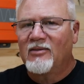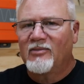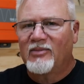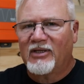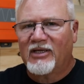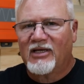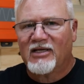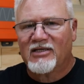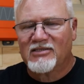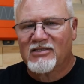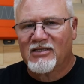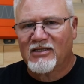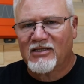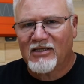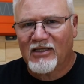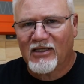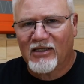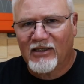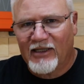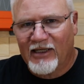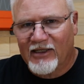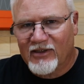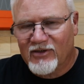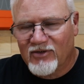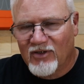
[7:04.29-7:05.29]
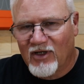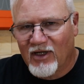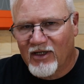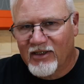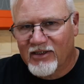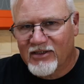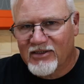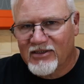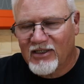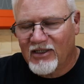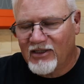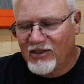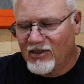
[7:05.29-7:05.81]
because of the
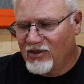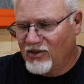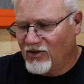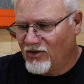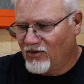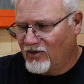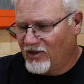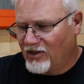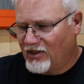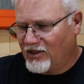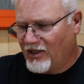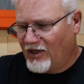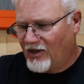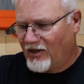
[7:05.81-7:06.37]
electronics in the unit.